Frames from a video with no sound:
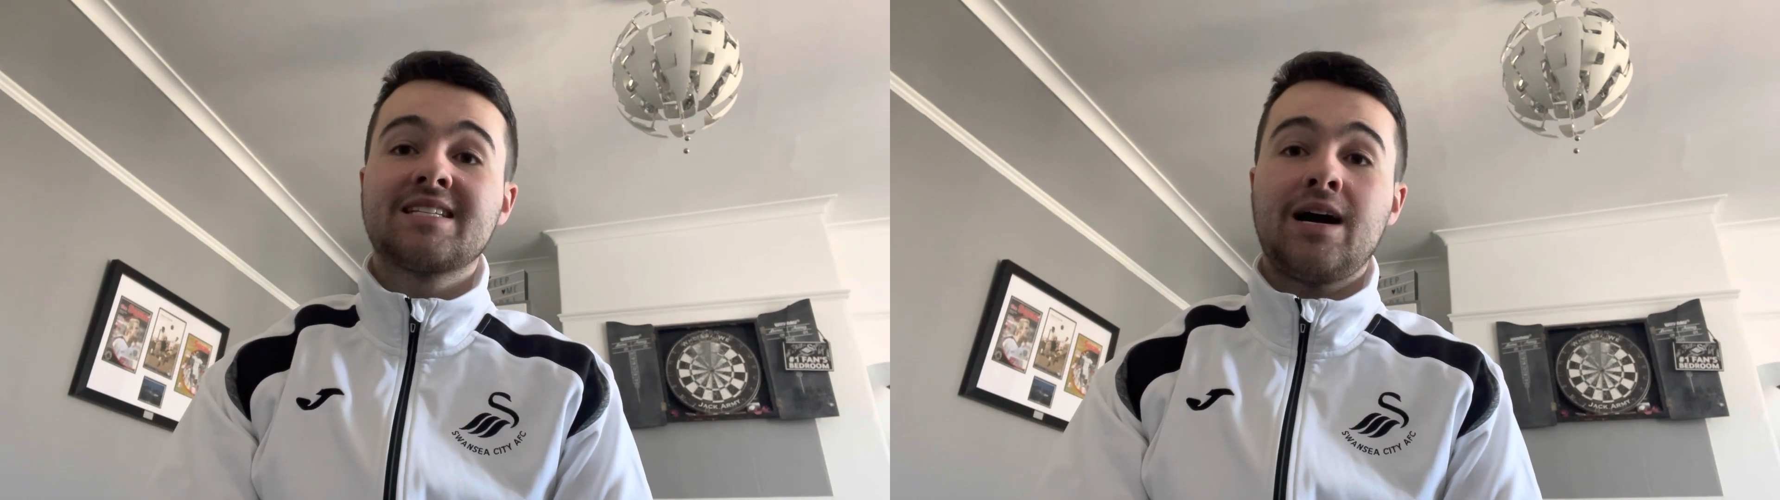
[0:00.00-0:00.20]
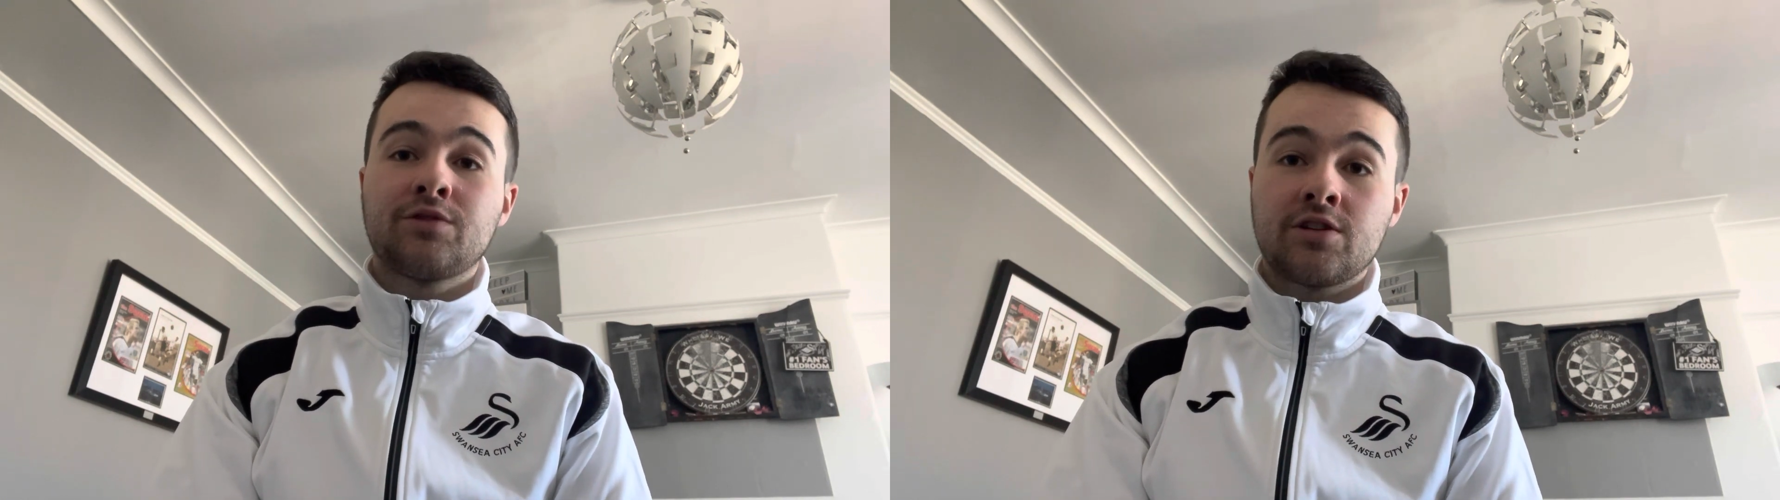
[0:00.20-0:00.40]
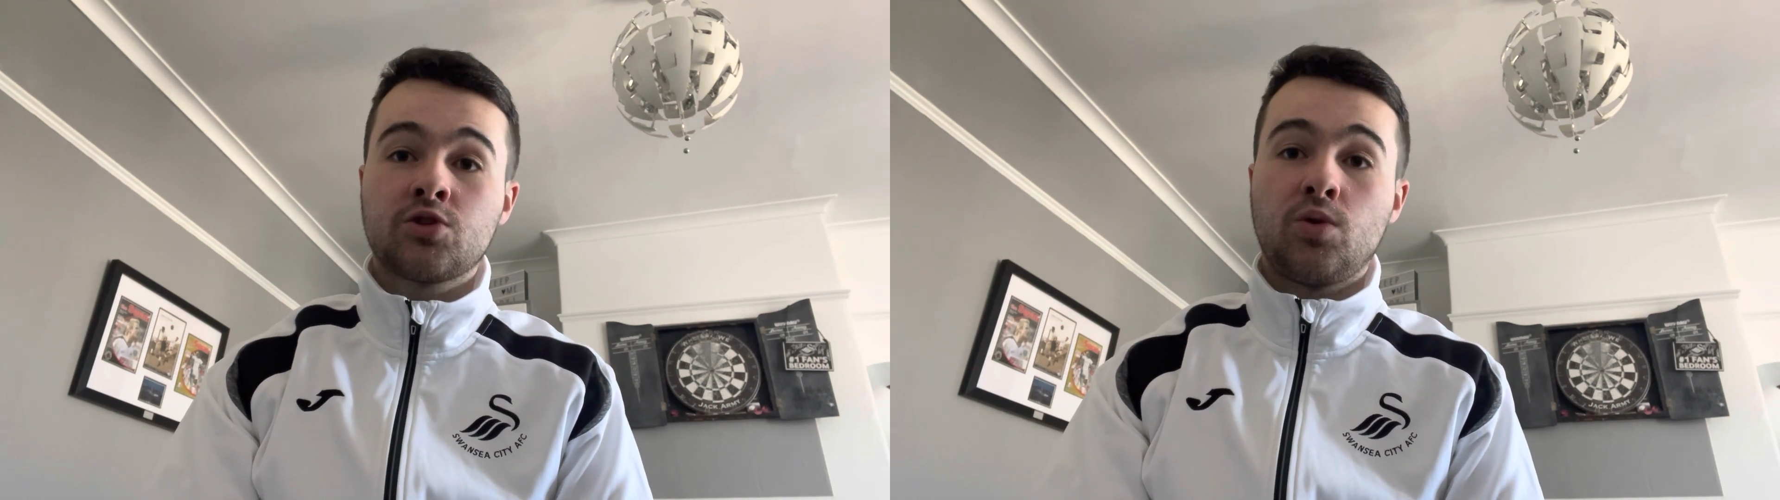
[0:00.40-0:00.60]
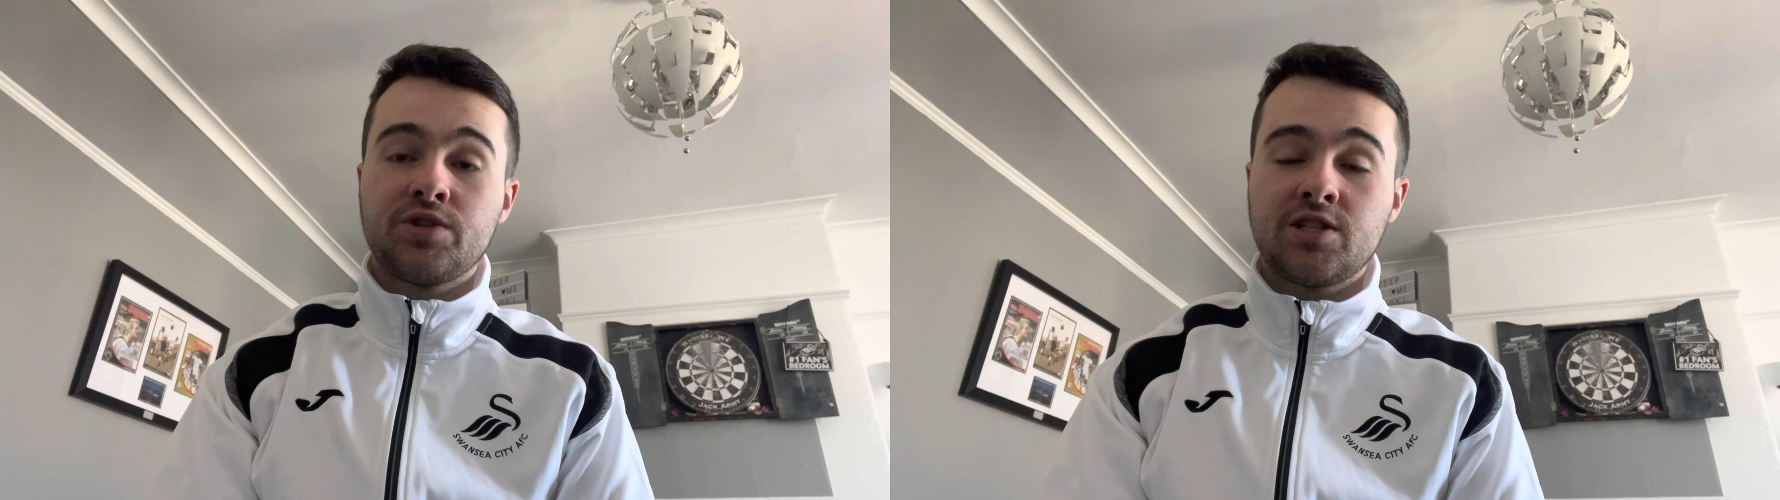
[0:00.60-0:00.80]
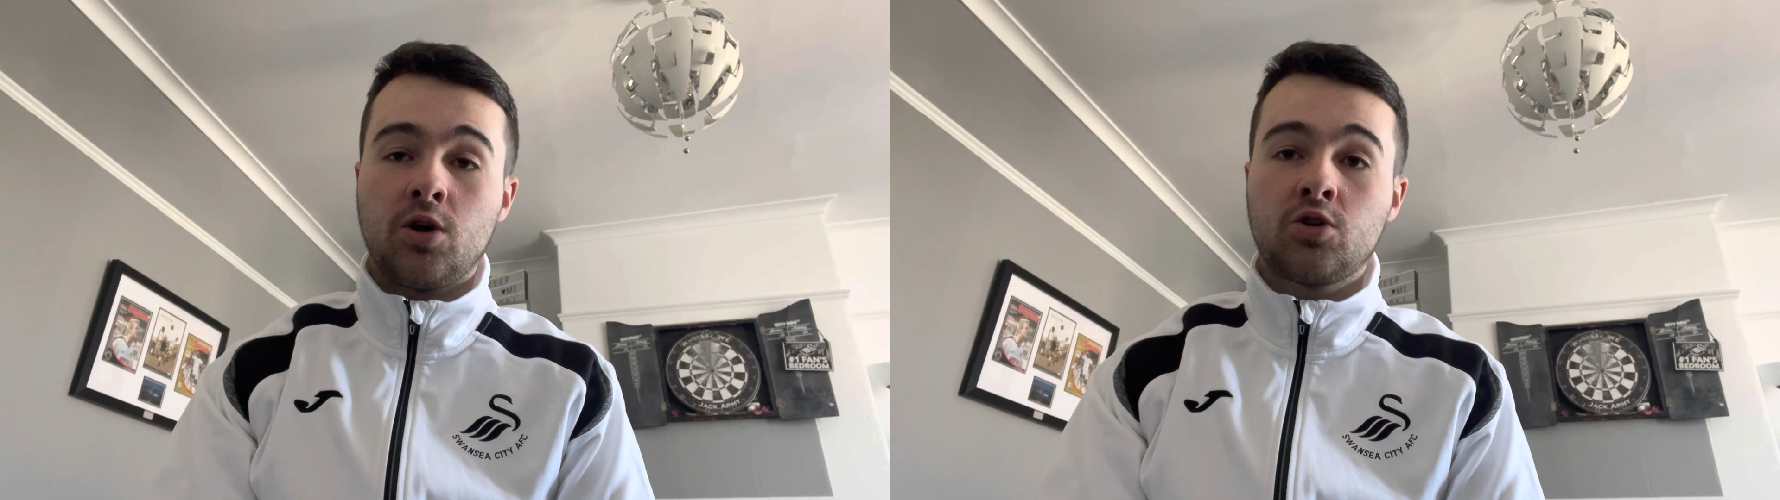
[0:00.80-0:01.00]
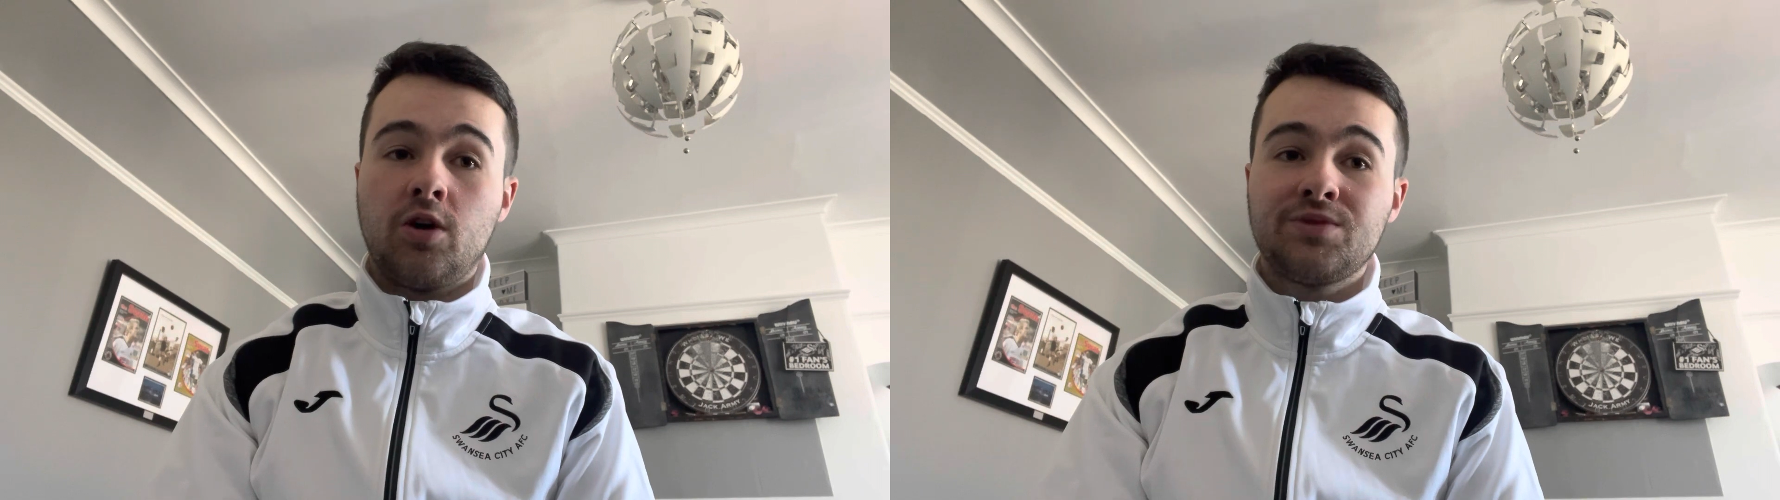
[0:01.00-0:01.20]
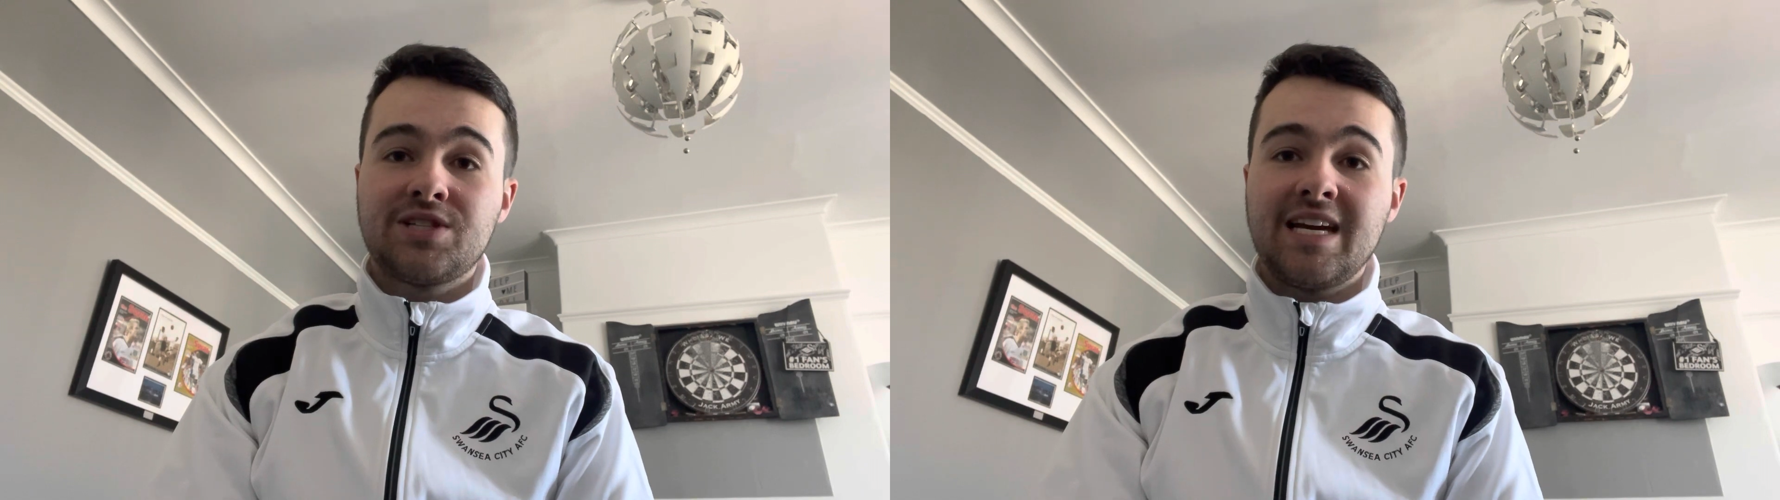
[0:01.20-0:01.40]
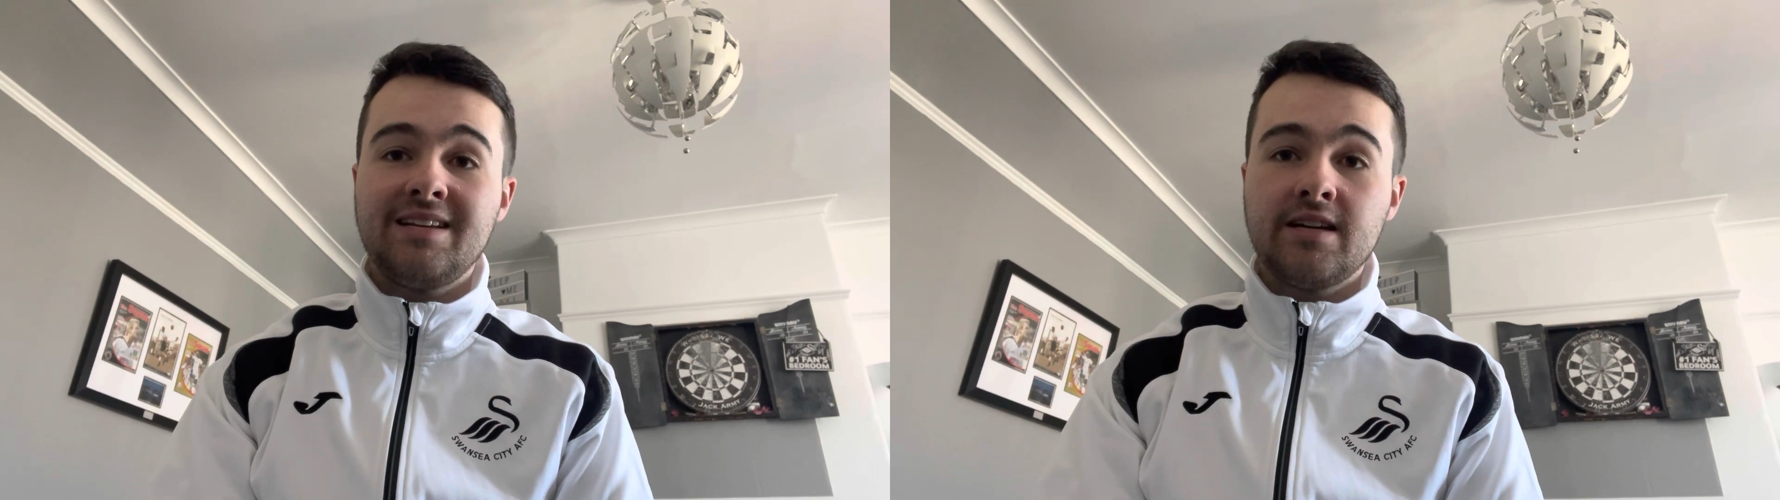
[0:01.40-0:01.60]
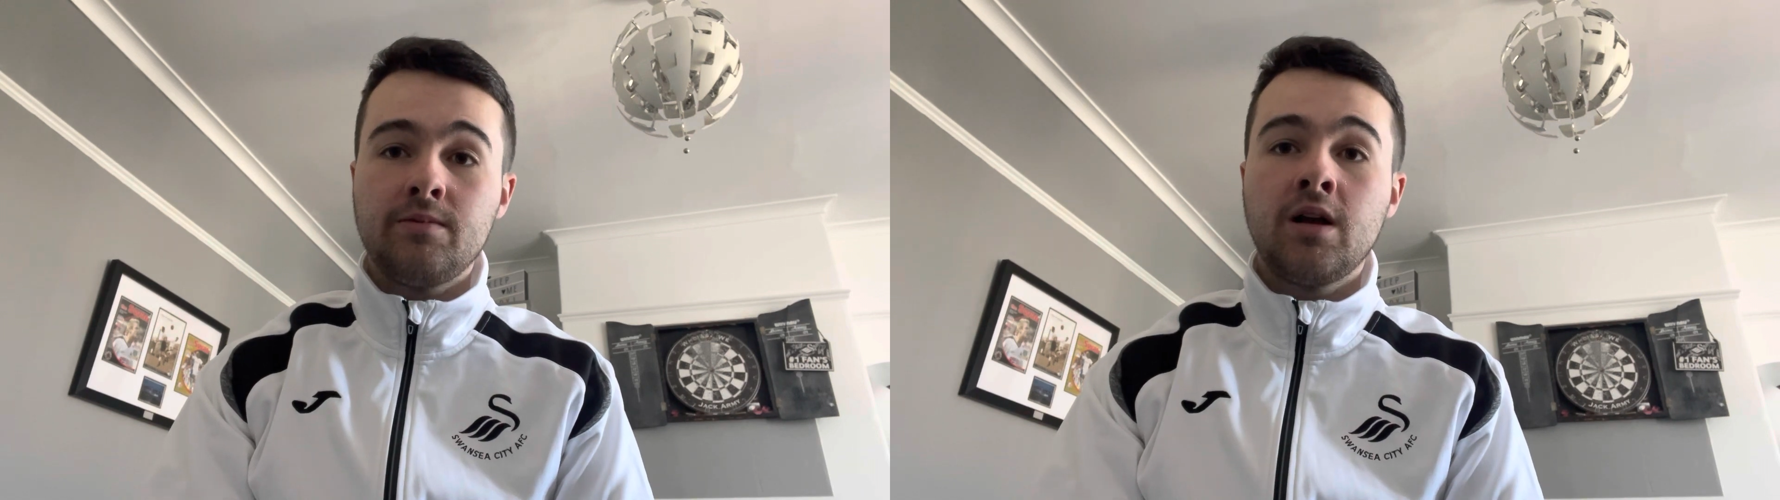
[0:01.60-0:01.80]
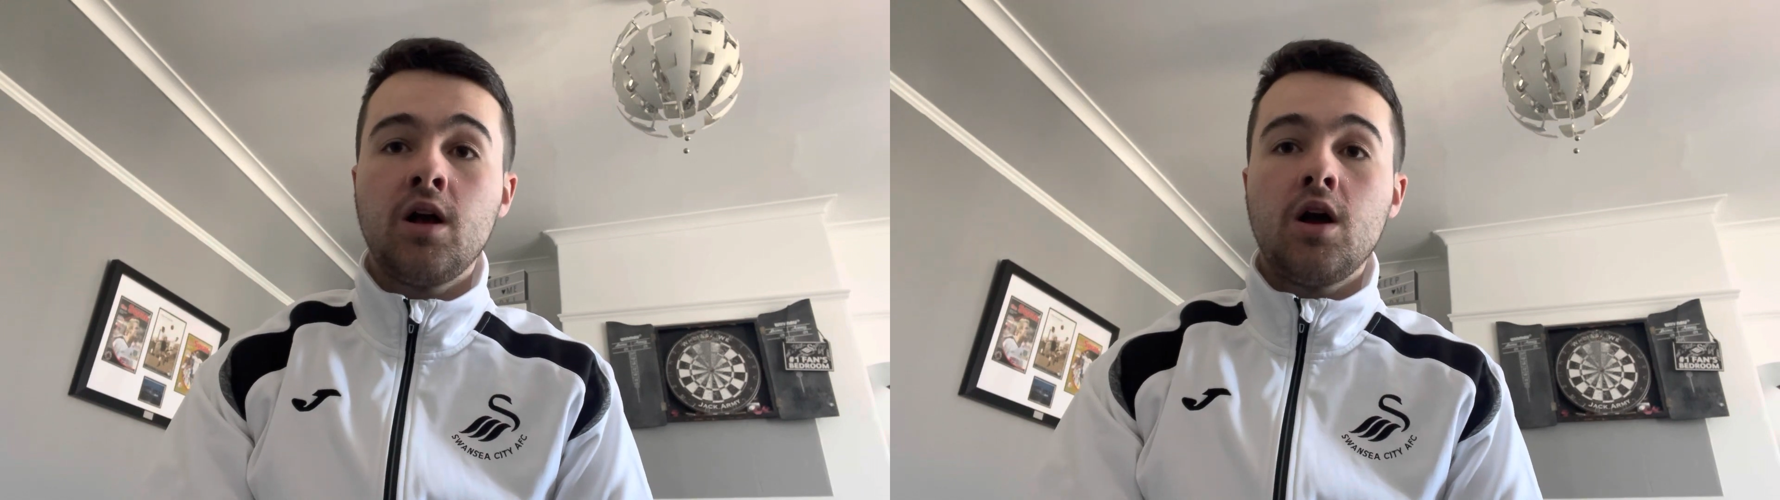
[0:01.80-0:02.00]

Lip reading: down at the Swansea.com stadium.